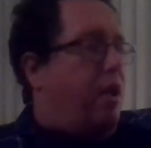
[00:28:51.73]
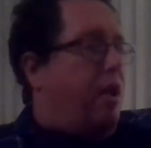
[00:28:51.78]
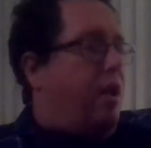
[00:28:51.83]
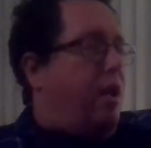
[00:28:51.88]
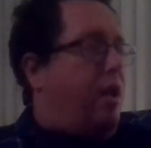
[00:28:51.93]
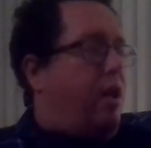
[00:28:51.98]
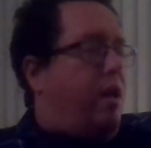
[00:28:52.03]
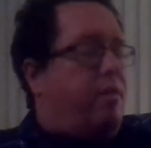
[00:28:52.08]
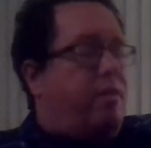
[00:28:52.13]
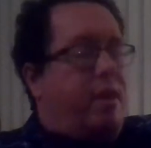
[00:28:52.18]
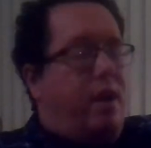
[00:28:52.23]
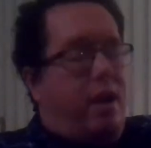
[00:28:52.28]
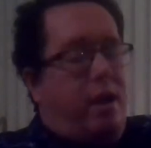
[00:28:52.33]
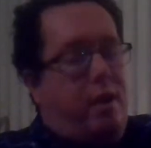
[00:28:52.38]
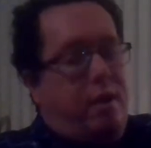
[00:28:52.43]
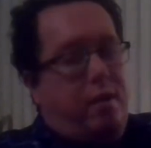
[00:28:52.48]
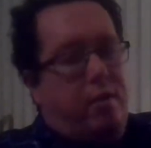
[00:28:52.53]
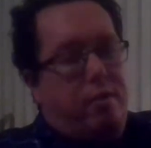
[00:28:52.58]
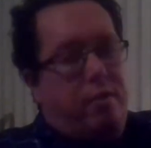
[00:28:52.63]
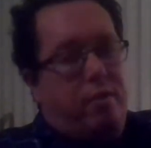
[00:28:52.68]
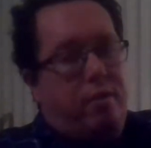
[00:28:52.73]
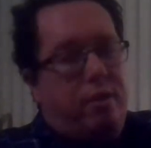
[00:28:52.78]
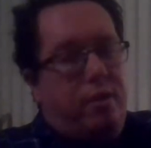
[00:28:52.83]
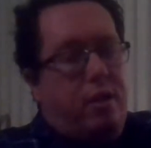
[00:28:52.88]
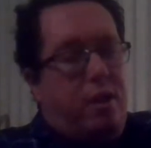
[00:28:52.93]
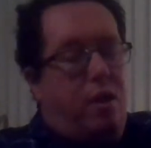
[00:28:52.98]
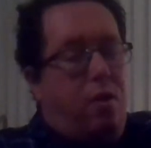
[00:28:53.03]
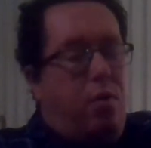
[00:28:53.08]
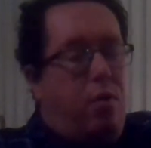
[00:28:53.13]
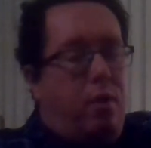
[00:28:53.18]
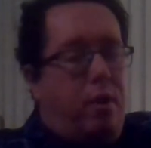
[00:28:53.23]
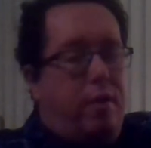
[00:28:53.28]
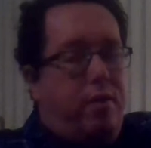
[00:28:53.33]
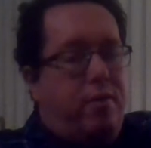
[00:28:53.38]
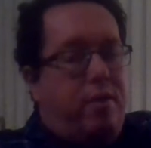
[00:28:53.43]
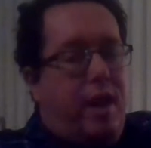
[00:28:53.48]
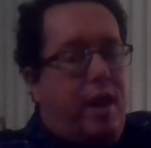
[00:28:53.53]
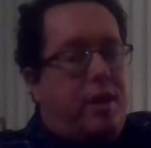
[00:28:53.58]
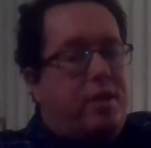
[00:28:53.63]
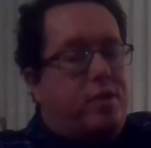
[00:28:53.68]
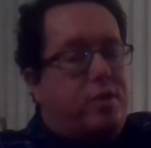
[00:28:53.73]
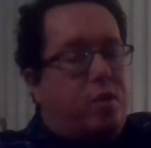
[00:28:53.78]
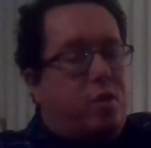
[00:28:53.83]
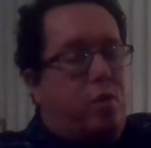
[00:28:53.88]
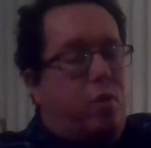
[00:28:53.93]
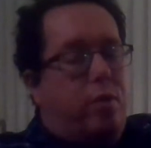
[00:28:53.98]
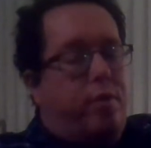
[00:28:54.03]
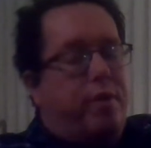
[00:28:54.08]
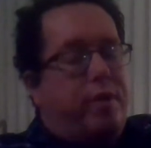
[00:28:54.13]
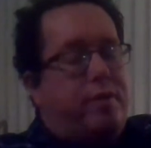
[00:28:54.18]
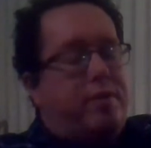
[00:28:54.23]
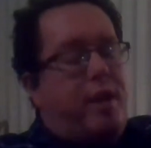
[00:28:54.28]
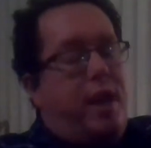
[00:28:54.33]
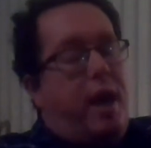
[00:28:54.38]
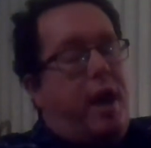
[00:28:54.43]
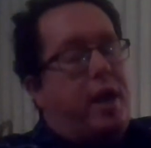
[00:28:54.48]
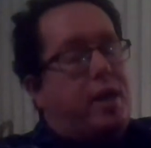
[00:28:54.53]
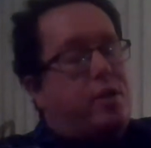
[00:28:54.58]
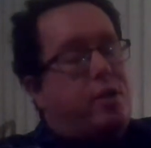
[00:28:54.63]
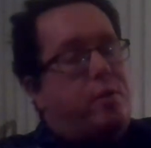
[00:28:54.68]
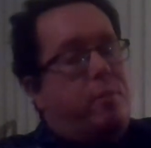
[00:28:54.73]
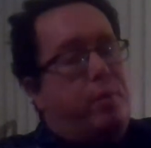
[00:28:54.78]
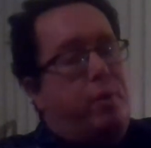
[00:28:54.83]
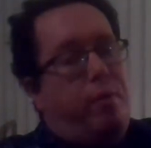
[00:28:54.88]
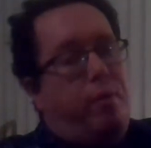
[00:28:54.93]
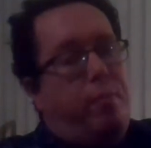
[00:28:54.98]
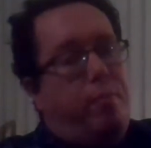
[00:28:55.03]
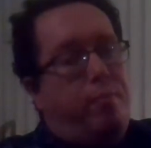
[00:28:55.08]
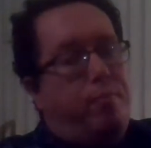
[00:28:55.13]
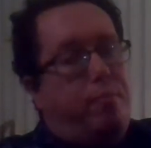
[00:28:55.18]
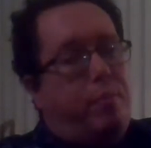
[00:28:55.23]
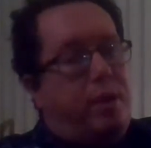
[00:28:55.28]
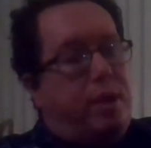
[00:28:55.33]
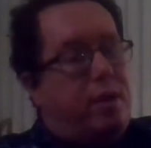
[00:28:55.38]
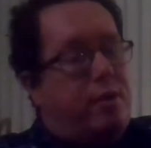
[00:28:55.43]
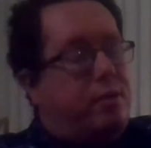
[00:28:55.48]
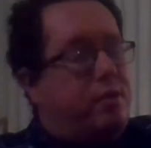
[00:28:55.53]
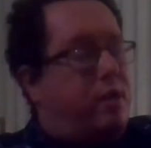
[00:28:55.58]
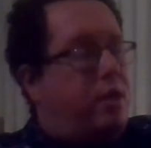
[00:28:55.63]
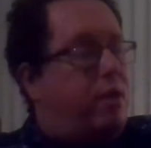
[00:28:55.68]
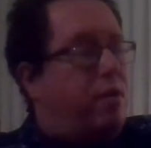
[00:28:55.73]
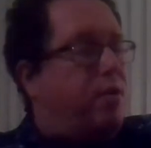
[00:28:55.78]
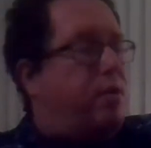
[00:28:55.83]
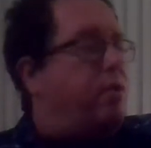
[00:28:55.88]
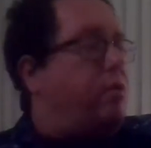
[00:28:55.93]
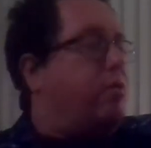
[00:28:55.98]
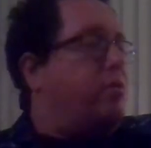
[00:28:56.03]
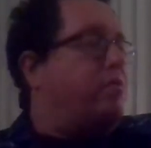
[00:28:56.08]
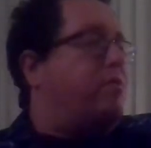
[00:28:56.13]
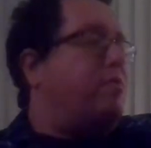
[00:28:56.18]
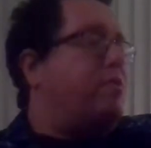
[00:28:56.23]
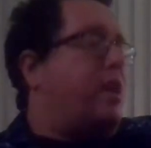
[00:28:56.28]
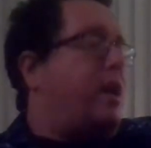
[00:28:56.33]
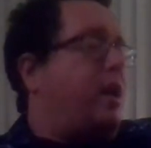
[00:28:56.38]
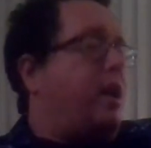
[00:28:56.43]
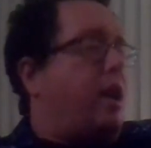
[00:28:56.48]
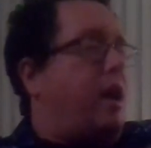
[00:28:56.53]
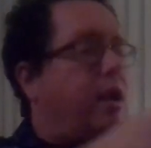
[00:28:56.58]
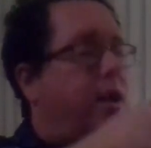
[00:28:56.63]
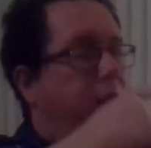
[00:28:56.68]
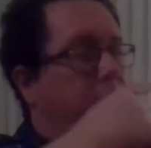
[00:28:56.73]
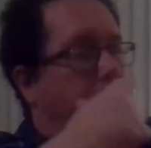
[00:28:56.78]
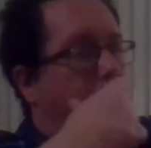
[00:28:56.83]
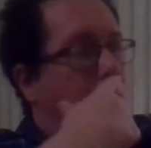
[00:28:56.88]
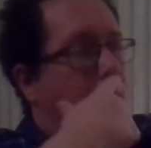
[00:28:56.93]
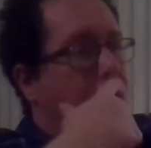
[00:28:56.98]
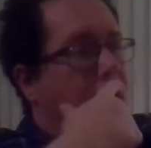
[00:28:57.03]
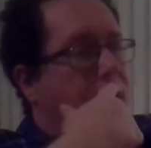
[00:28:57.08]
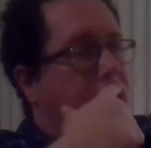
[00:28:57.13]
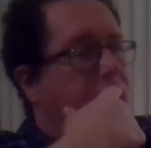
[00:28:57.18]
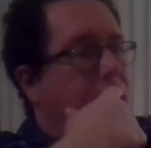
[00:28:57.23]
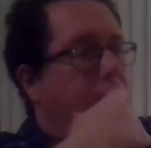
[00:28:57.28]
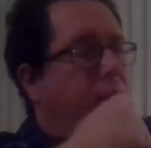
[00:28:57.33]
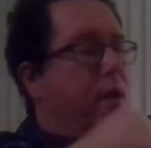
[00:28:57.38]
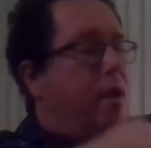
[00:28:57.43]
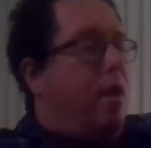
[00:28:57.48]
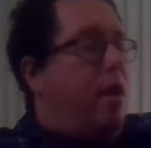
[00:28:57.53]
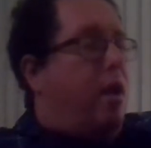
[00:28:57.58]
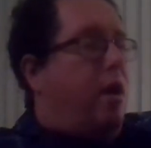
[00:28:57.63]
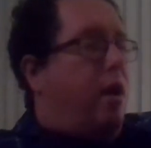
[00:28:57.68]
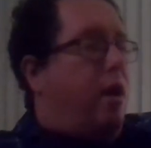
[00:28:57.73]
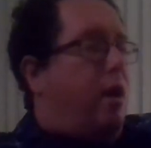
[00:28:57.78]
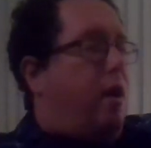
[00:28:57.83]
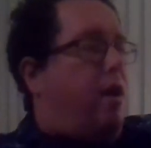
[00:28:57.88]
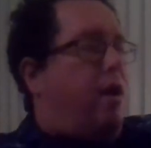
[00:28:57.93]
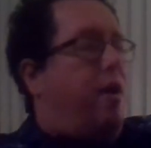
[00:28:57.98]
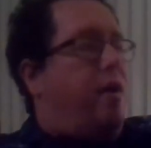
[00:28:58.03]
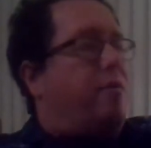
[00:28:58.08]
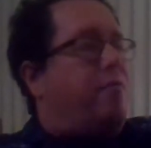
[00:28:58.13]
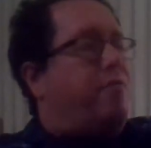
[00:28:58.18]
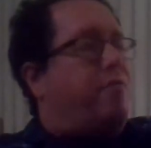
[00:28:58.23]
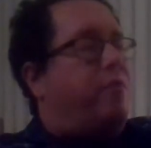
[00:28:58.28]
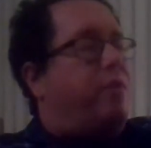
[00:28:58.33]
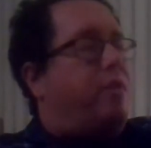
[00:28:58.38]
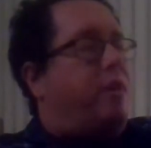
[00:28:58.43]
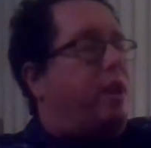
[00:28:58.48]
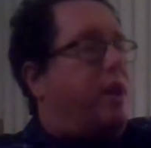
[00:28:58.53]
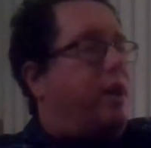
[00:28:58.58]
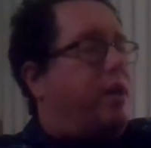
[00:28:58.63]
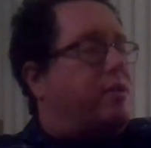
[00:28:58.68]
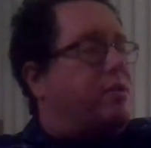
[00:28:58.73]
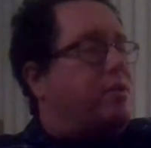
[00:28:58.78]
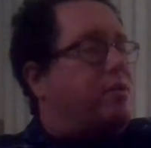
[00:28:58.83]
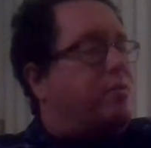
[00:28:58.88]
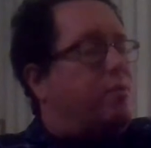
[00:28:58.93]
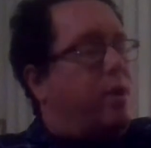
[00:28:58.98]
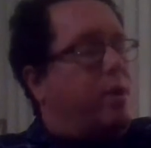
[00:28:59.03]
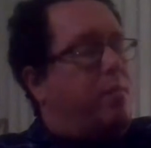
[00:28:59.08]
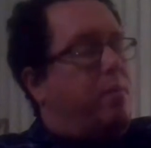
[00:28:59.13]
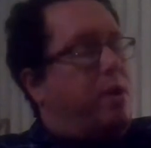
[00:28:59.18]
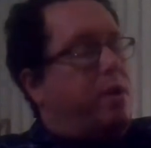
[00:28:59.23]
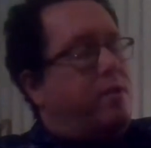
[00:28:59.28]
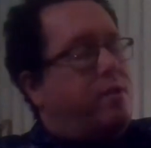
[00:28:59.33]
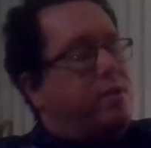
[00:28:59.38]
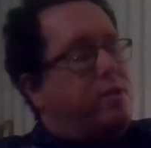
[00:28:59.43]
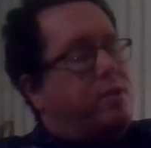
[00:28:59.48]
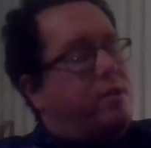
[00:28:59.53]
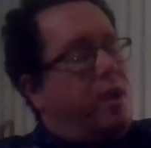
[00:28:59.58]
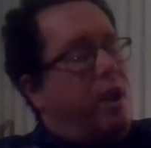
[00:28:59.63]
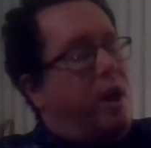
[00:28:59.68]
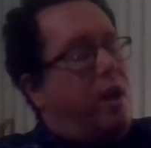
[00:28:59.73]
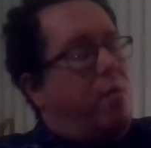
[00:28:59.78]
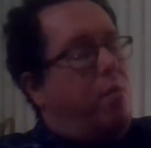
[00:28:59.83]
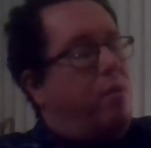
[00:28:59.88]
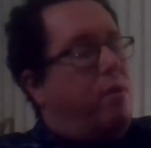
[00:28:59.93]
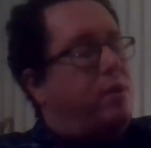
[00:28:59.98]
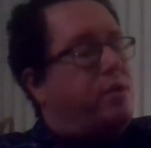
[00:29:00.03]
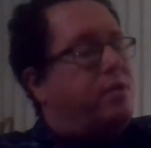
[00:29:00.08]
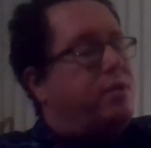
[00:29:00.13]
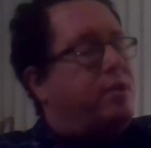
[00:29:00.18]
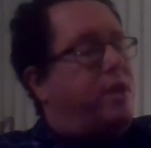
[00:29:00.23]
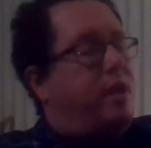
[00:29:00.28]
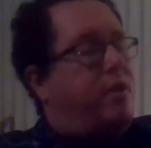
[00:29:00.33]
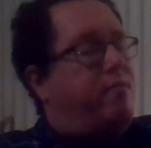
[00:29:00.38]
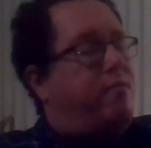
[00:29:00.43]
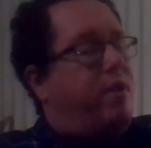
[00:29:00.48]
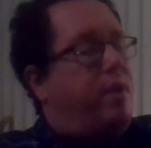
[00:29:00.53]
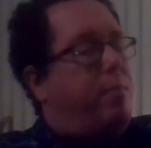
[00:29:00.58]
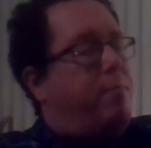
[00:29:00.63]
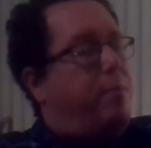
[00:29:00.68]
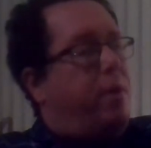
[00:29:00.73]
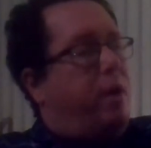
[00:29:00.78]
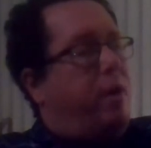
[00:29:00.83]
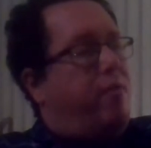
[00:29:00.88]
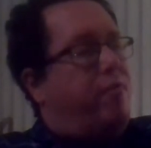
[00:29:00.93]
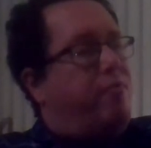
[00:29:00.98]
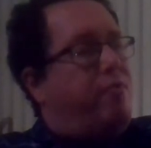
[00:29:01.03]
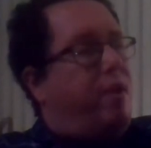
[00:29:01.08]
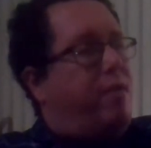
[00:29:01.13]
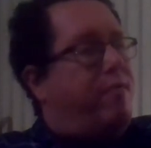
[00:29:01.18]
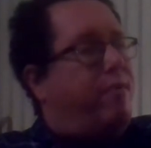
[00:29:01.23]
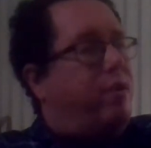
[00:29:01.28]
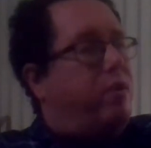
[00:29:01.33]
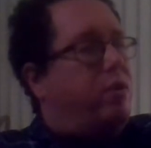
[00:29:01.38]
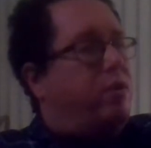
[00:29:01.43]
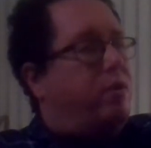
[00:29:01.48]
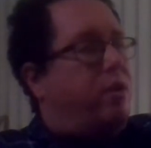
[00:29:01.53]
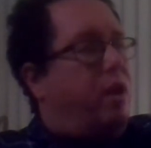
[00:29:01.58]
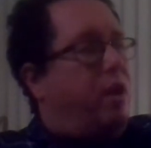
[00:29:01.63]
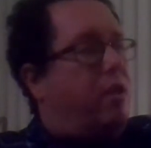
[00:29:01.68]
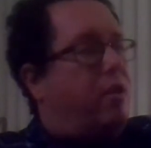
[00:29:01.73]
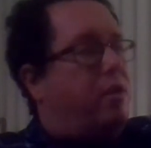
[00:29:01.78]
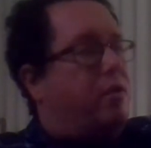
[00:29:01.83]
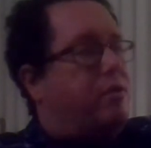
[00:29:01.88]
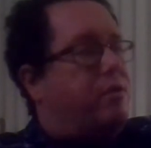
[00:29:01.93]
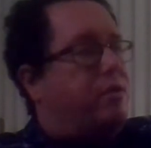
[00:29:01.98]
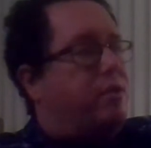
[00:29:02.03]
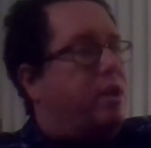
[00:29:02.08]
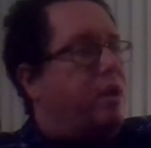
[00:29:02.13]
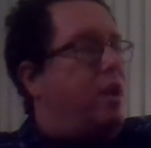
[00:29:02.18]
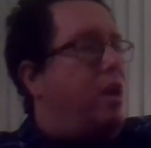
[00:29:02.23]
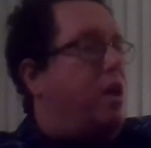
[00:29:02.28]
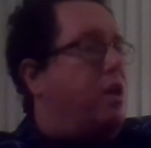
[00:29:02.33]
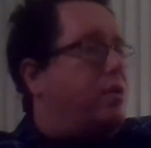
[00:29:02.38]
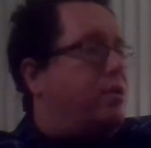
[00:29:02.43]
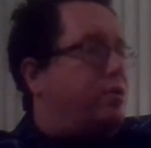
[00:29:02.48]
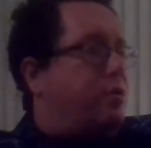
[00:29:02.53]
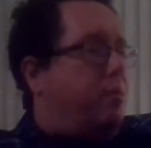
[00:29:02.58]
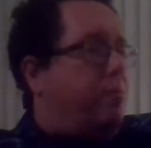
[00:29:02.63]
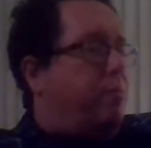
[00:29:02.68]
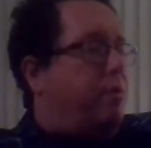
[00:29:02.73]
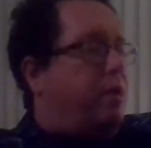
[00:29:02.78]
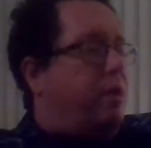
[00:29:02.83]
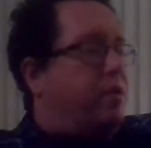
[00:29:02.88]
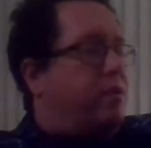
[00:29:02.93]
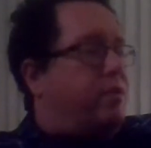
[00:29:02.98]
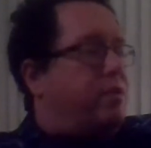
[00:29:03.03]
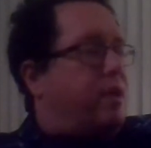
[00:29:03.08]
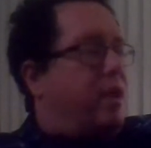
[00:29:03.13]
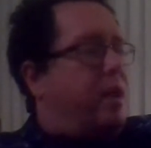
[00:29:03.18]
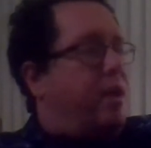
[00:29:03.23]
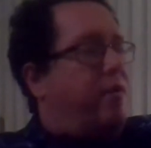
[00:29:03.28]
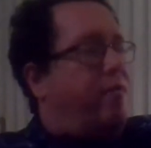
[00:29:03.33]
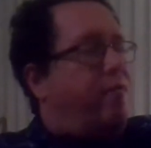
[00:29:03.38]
And then, that is a goal that's actionable, because, you could say, hey, you know what, for the next 3 months, I want to save up $500, so I'm going to save